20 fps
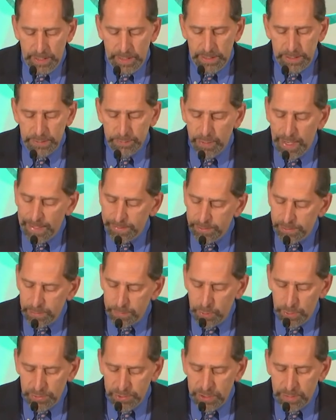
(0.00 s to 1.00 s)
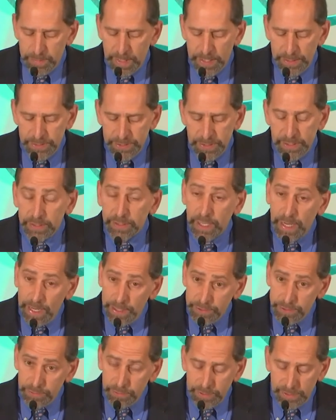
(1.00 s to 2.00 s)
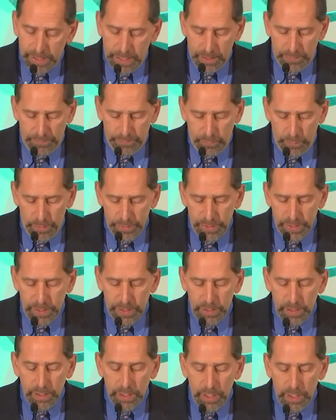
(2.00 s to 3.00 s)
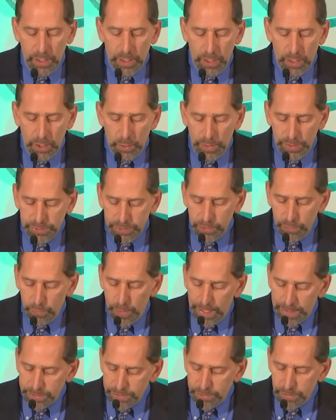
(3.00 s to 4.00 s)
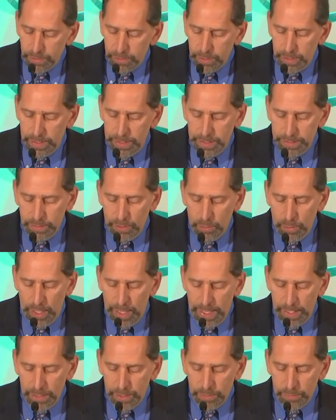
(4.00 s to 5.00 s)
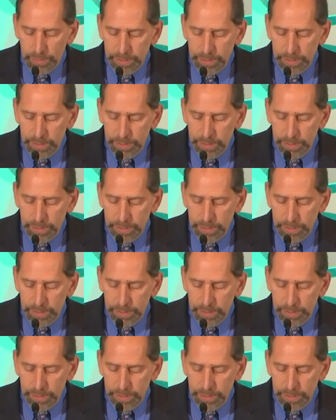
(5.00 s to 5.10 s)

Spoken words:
He's practiced emergency medicine at Kaiser in California, OSU Wexner in Ohio.